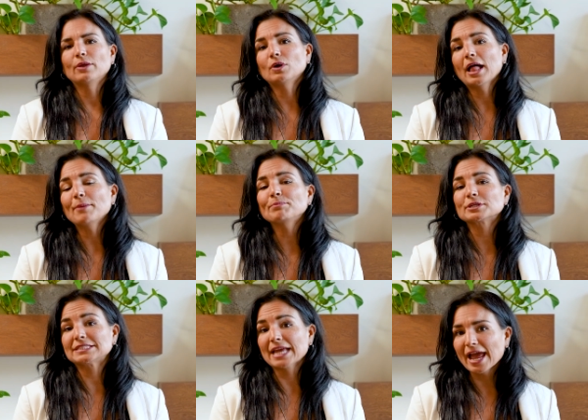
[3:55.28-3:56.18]
and will help
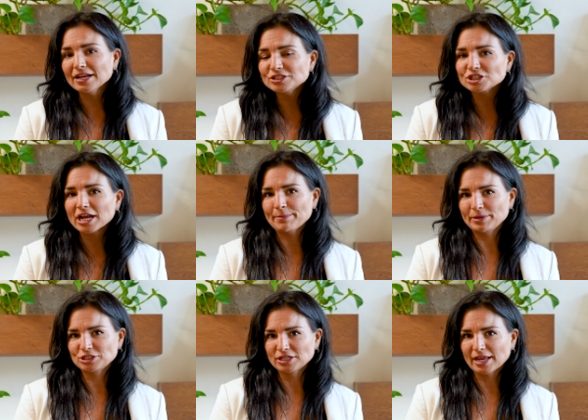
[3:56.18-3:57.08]
protect your
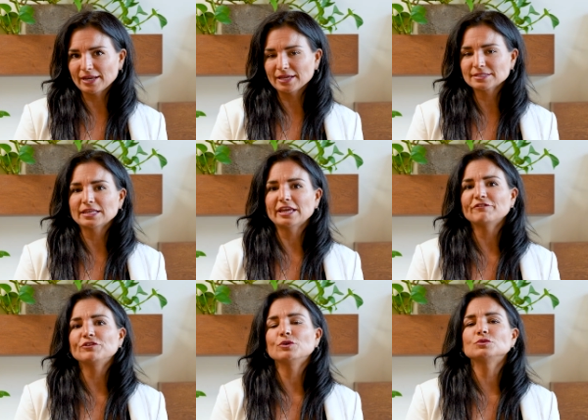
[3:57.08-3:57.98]
epigenetics
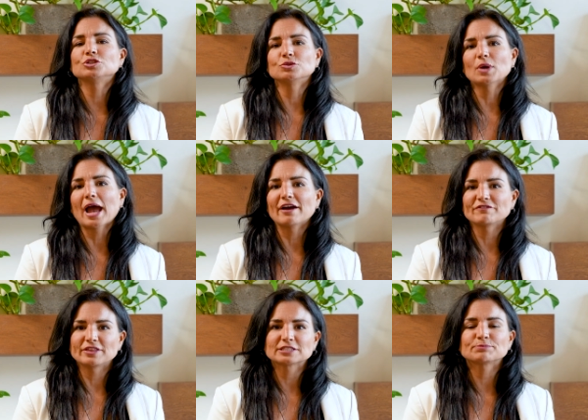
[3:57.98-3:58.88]
if you do have this